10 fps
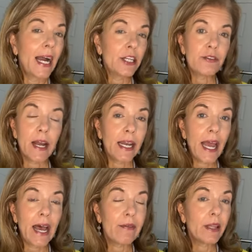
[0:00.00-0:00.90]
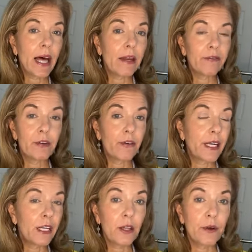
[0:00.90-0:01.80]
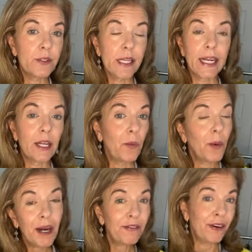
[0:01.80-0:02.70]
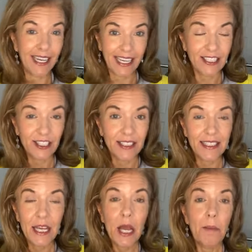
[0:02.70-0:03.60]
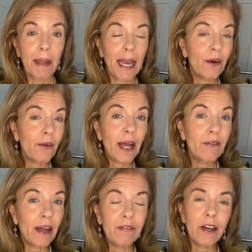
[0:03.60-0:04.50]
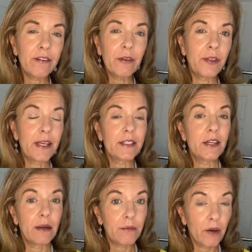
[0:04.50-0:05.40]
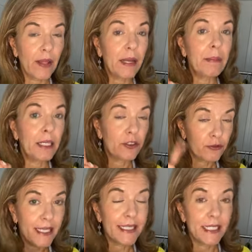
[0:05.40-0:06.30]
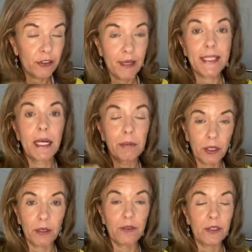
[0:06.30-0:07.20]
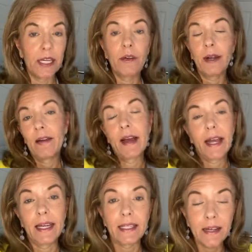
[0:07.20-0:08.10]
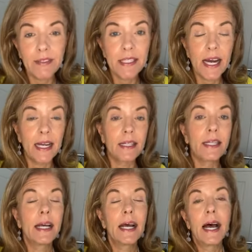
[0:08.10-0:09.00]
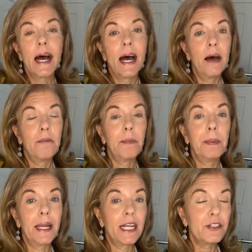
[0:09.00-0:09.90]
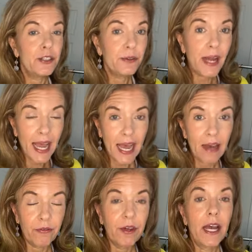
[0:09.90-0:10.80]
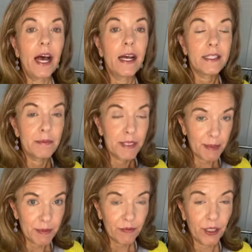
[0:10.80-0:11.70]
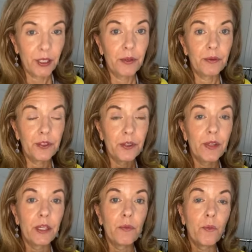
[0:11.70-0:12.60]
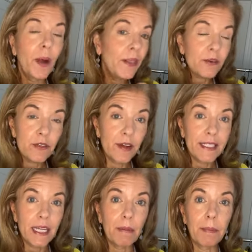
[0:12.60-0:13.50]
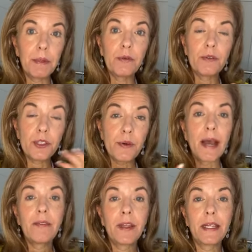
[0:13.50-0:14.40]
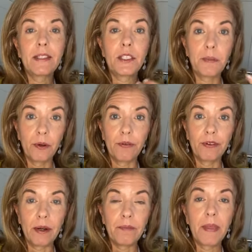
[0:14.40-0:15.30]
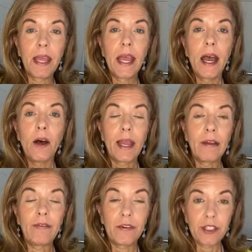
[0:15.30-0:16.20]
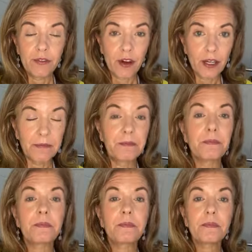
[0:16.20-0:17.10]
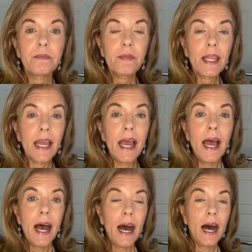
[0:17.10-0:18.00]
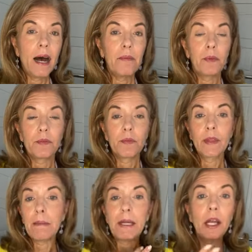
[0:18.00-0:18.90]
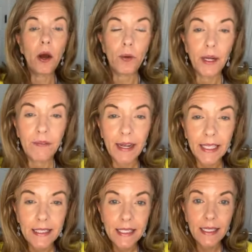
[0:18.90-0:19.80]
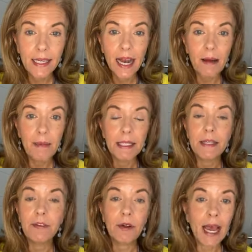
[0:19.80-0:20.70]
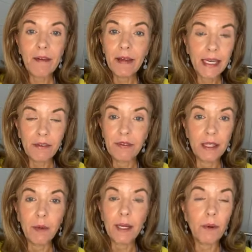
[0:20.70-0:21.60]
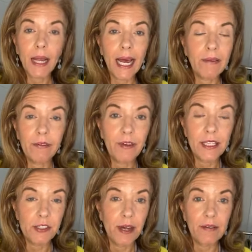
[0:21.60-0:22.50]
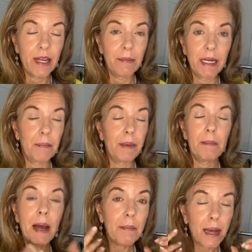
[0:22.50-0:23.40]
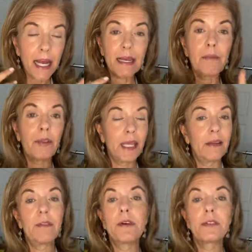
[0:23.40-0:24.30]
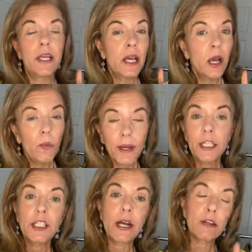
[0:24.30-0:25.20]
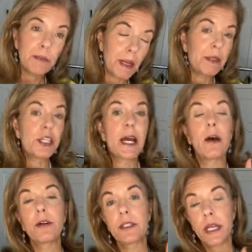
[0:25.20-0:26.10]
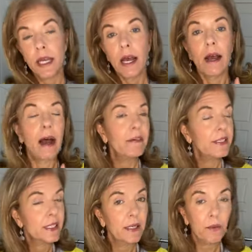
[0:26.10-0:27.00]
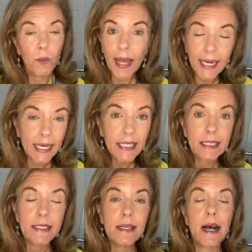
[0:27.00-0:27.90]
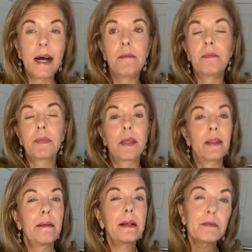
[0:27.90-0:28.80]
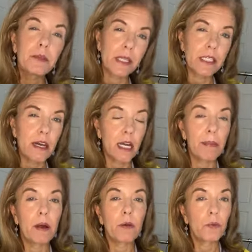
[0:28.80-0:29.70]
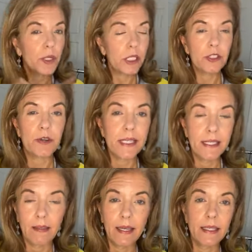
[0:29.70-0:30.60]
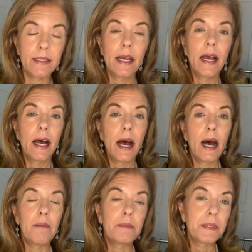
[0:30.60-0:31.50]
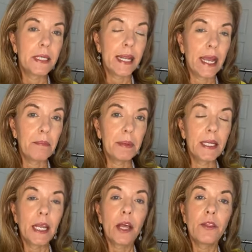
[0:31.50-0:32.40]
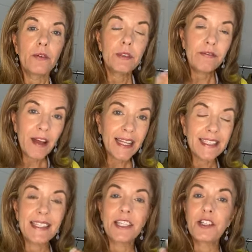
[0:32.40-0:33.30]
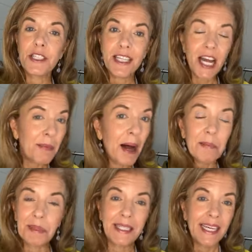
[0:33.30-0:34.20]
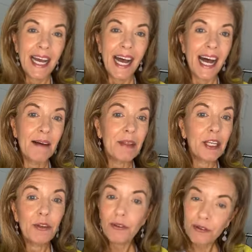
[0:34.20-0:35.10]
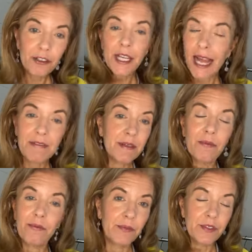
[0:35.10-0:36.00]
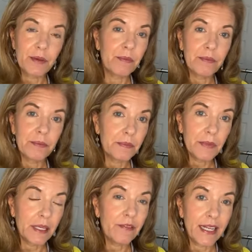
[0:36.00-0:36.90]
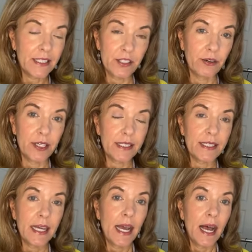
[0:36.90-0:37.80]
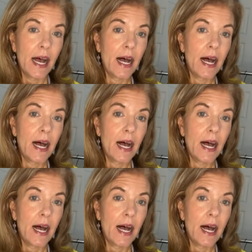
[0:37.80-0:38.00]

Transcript: I try to have a lot of great clothes that I can wear for occasions, but I don't have, I have very few things that are, are like my dressy dress up clothes. I don't have that kind of lifestyle, um, but I do have some tips for you so that when those events come up, you do have things to pull from. Okay, first of all, um, let me know if I can see in the comments if you have any event, like what kind of events you have coming up. In my mind, I'm thinking of those wedding showers, baby showers, obviously weddings. Um, I'm not really going to talk about really dressy things um, today, but those events that just come up um, that you usually have some some advance notice.